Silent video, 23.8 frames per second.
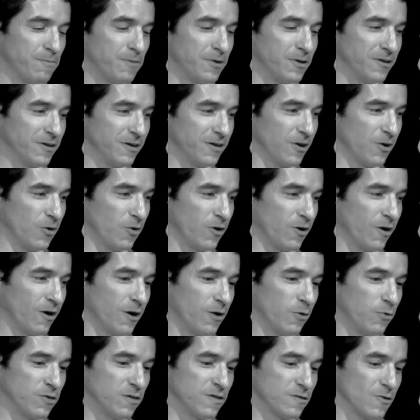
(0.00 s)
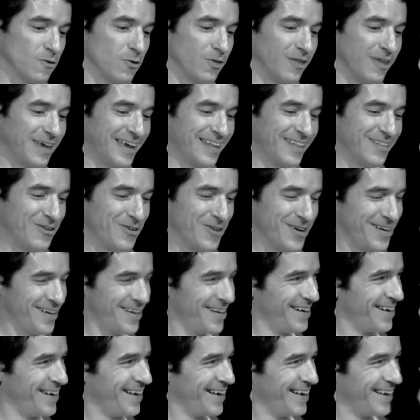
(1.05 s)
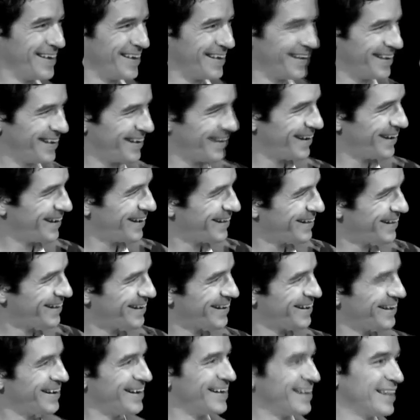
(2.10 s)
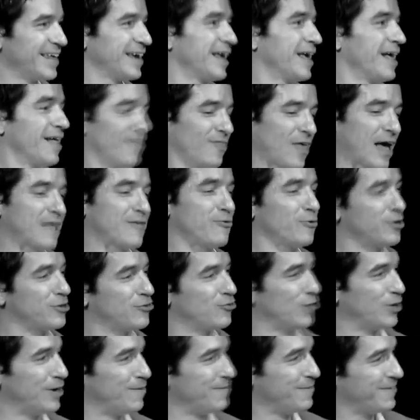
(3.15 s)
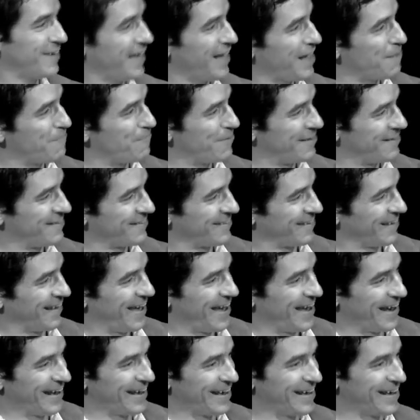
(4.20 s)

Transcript: to build a go-kart with his old landlord. Like that's what Dreamscape is like.